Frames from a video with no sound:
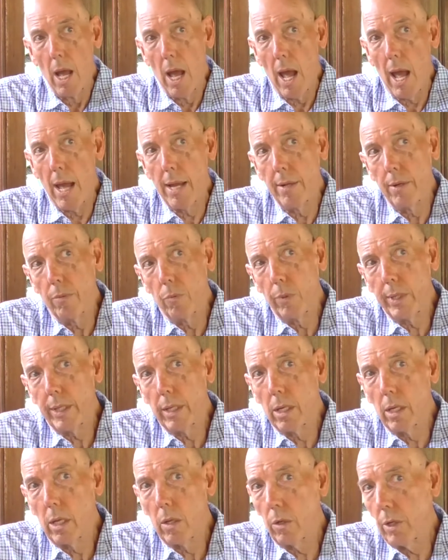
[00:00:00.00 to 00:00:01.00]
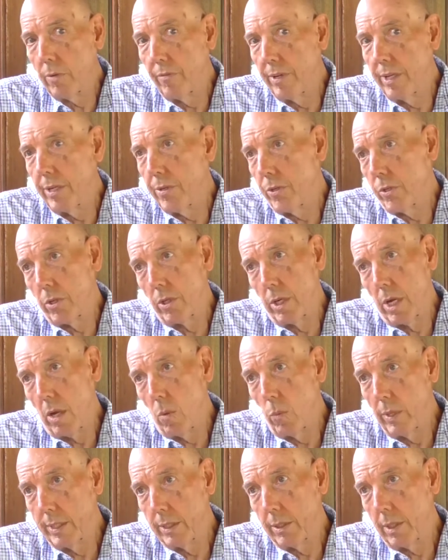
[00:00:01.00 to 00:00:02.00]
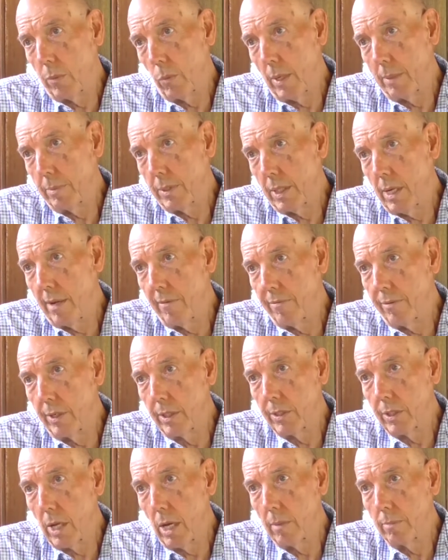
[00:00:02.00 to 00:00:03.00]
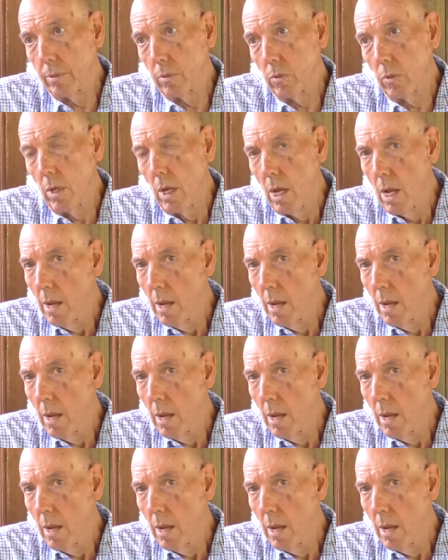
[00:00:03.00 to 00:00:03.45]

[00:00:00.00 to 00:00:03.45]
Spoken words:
And we get a lot of hits on our website, for example,